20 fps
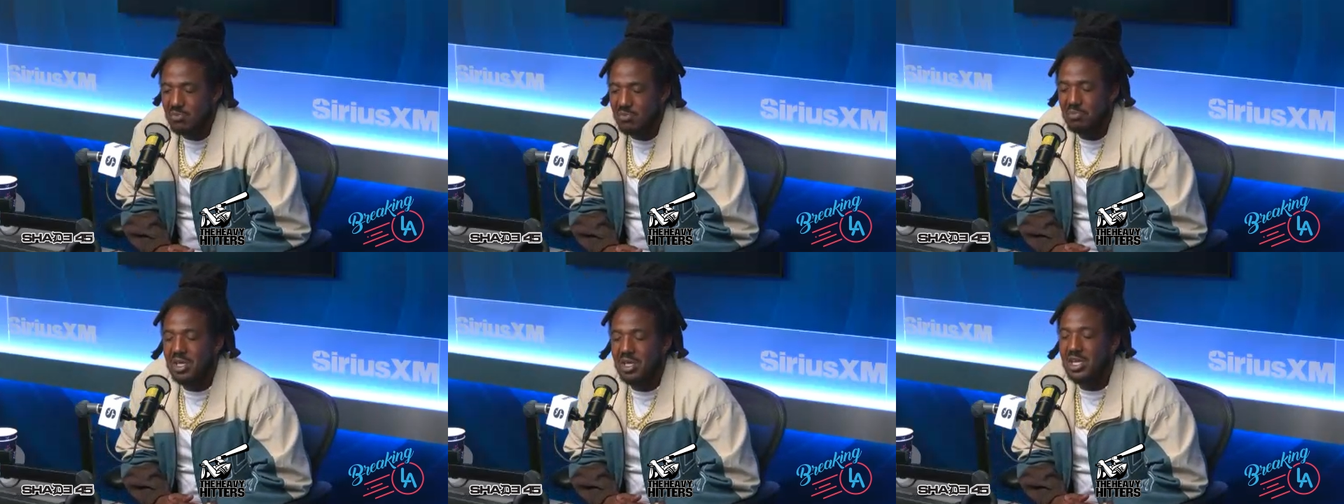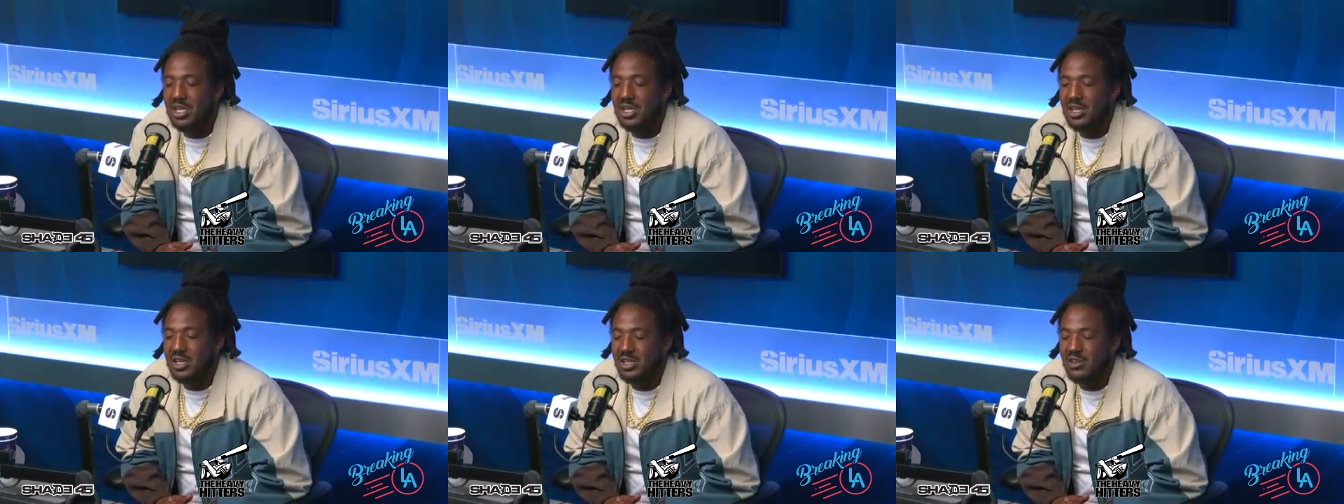be
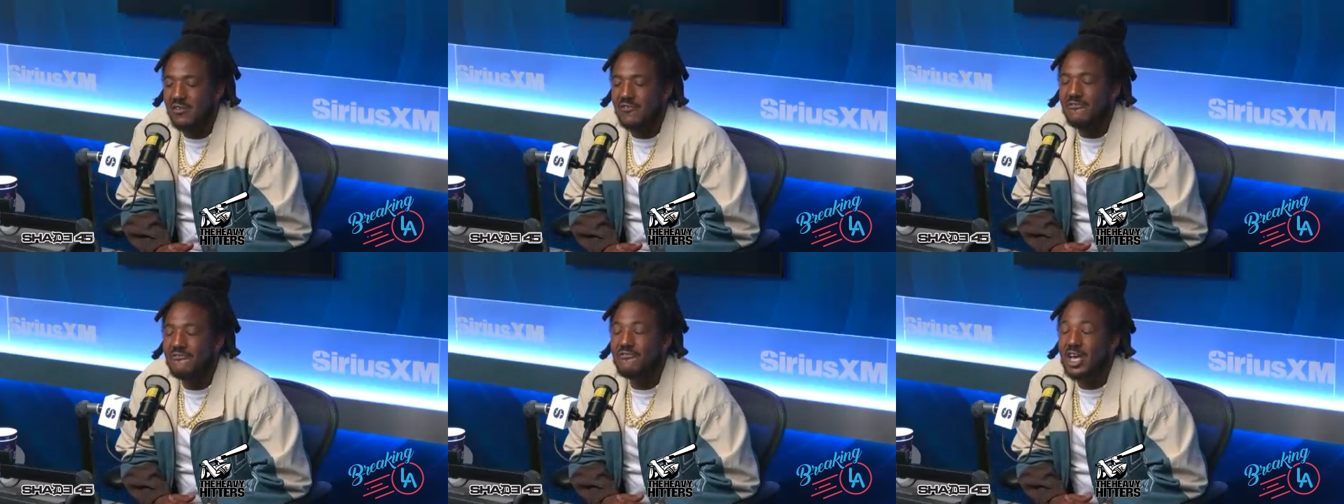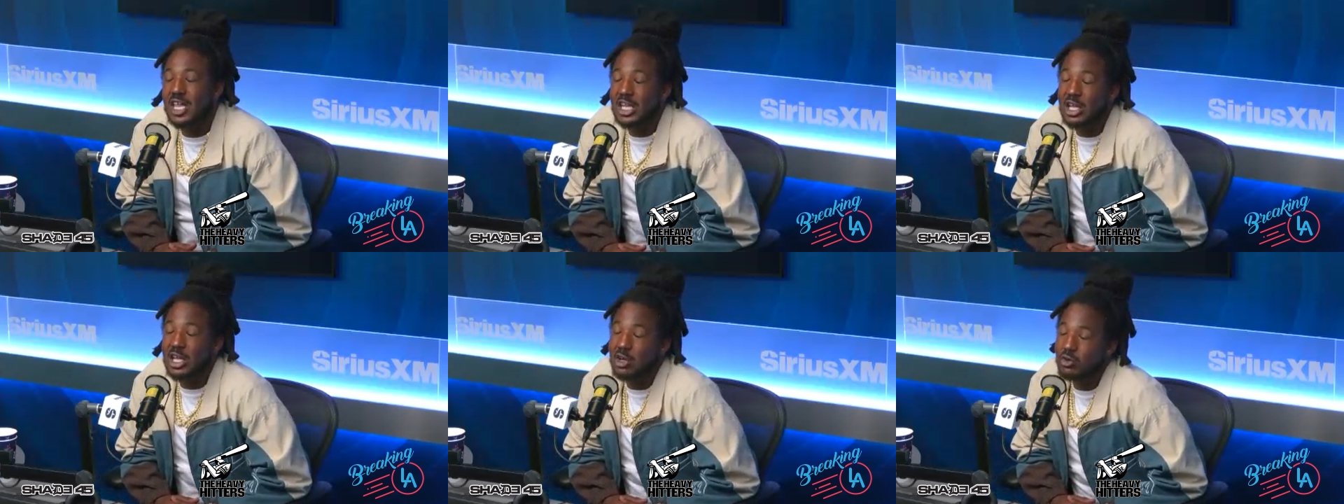the
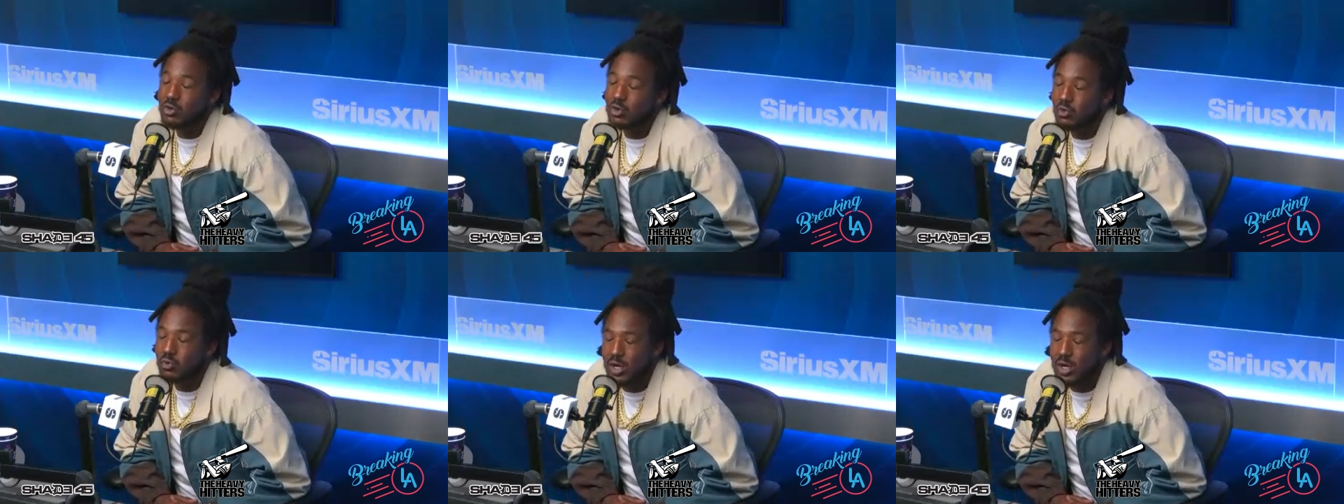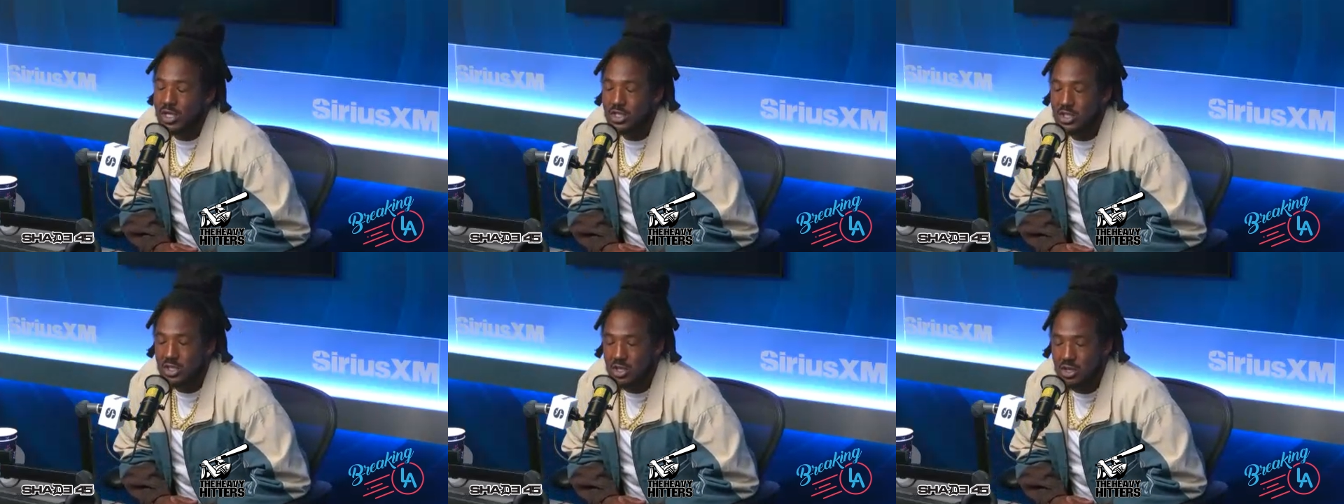fella on the
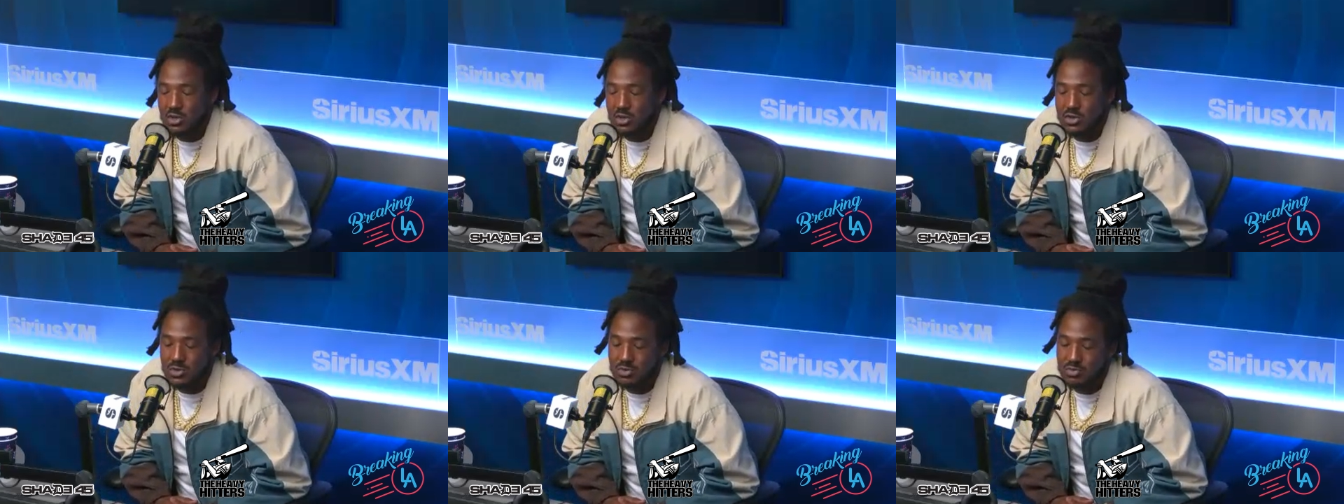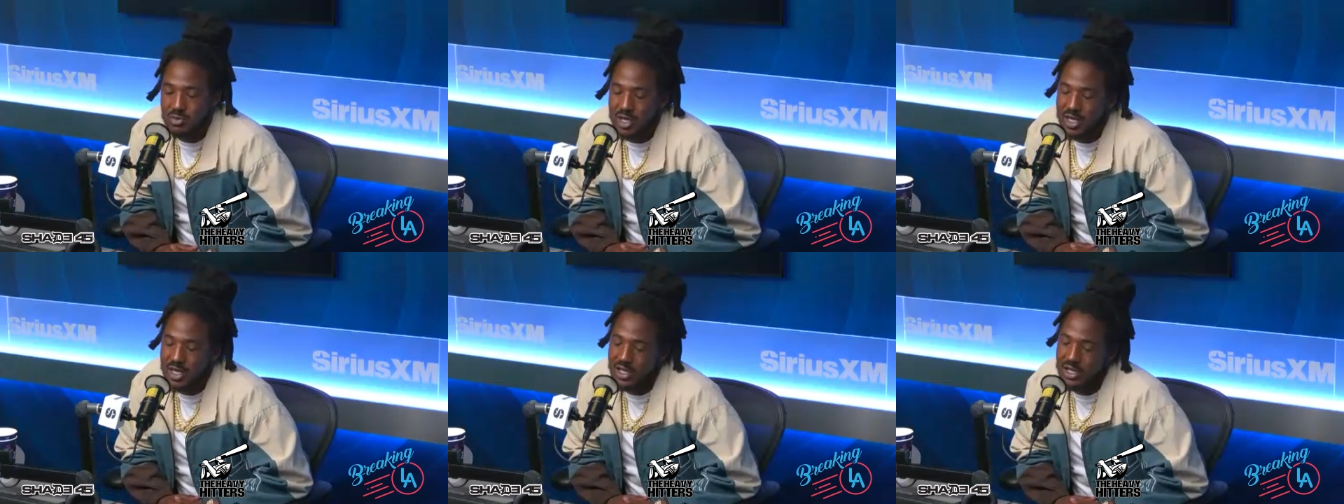West Coast,
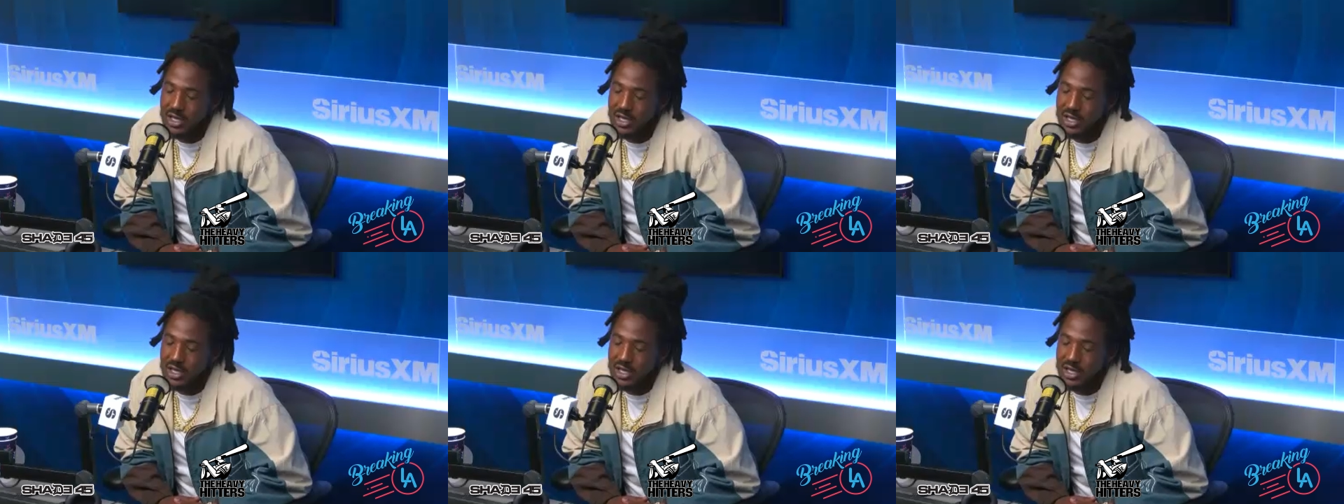man,